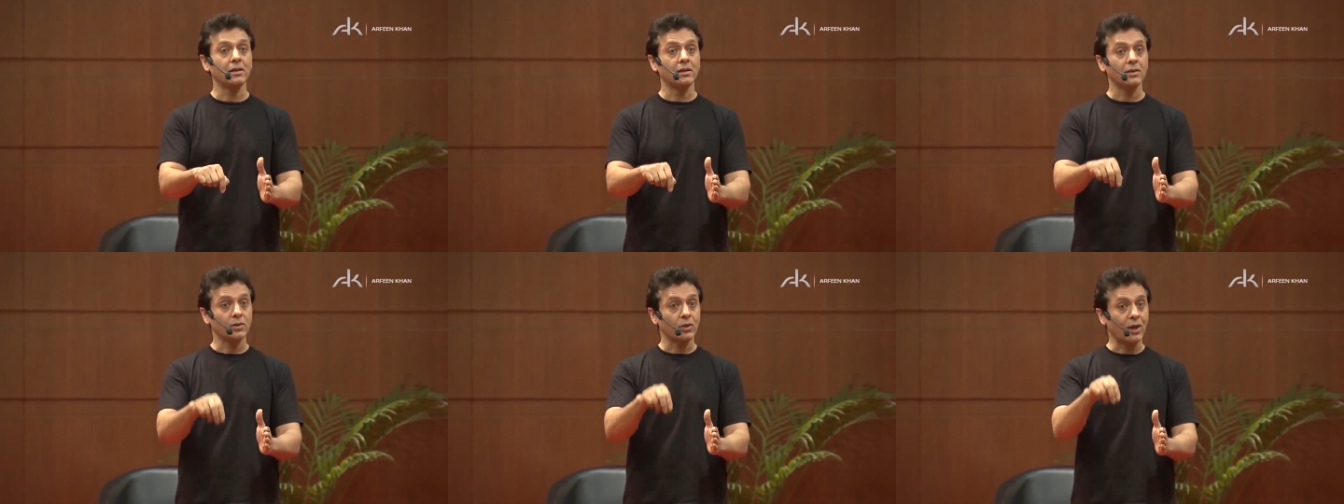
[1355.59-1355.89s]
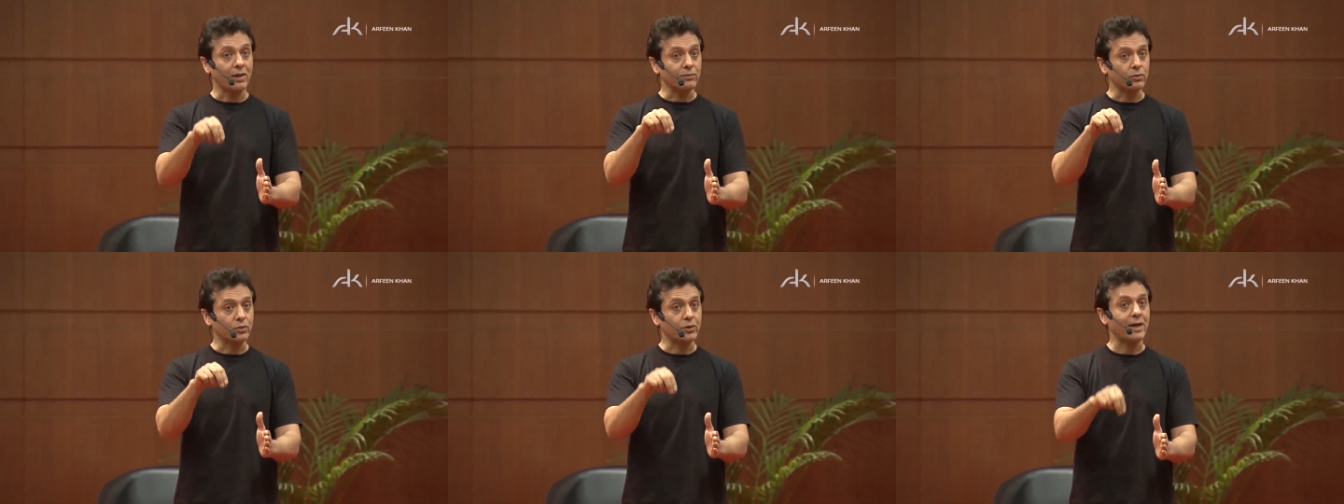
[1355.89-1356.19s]
to
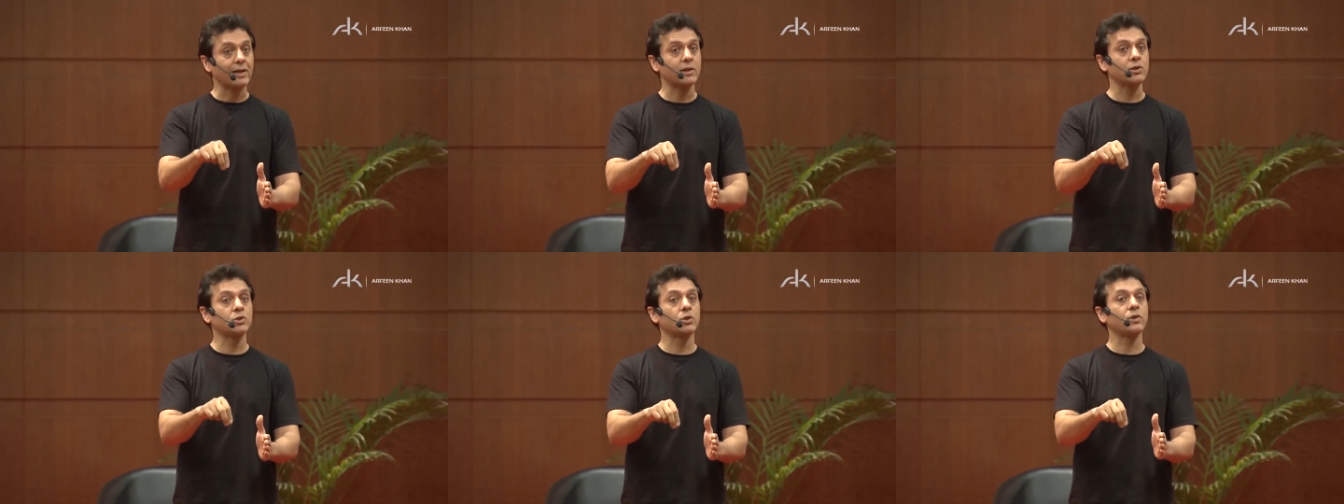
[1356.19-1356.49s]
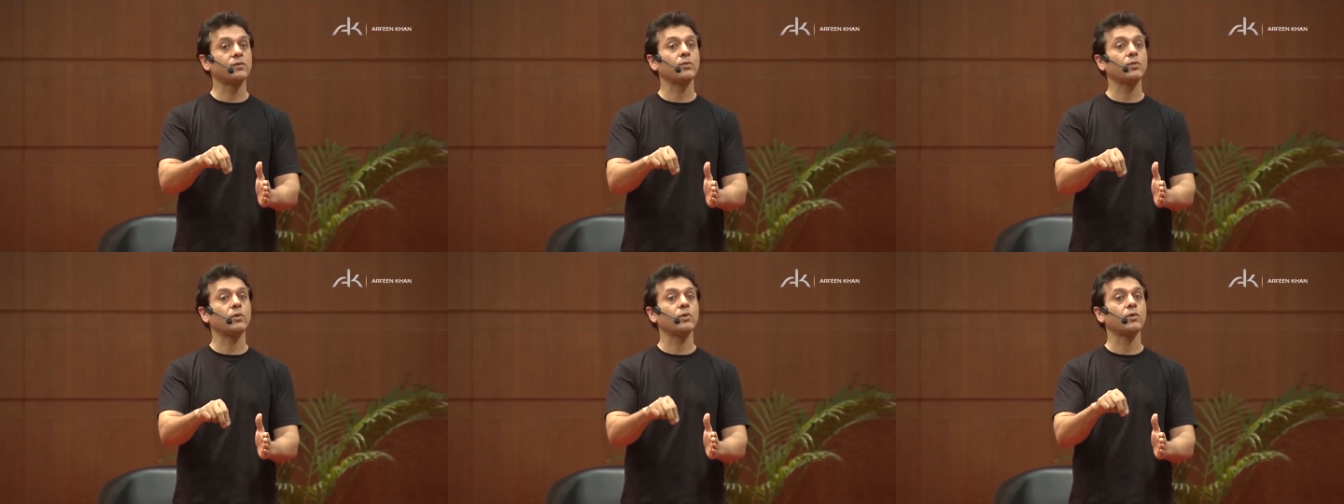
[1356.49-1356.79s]
have
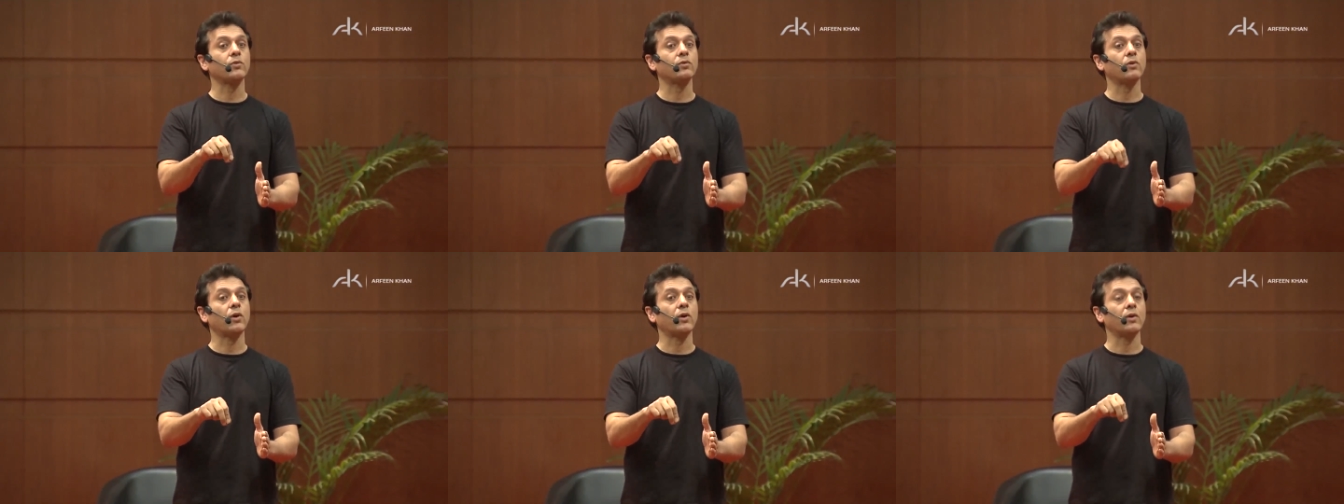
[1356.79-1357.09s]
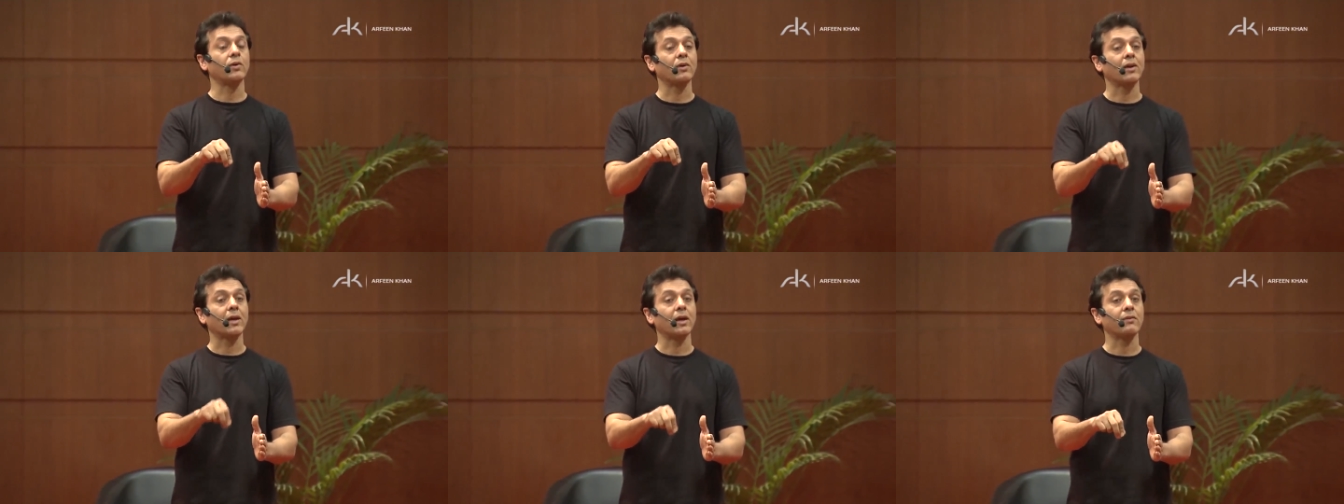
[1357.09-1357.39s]
gratitude for what you've got in
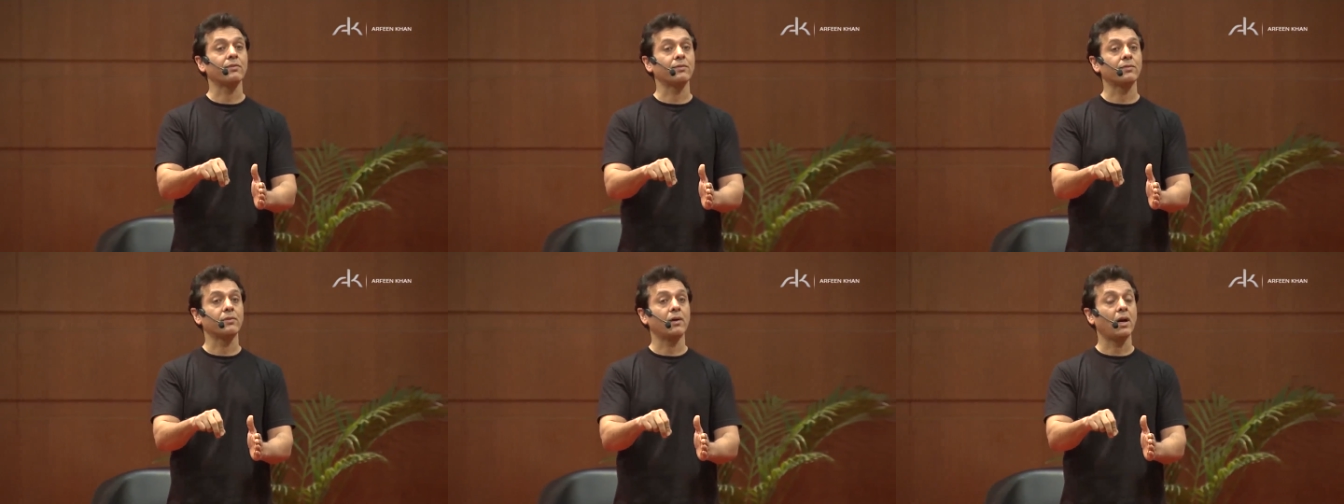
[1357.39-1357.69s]
your life.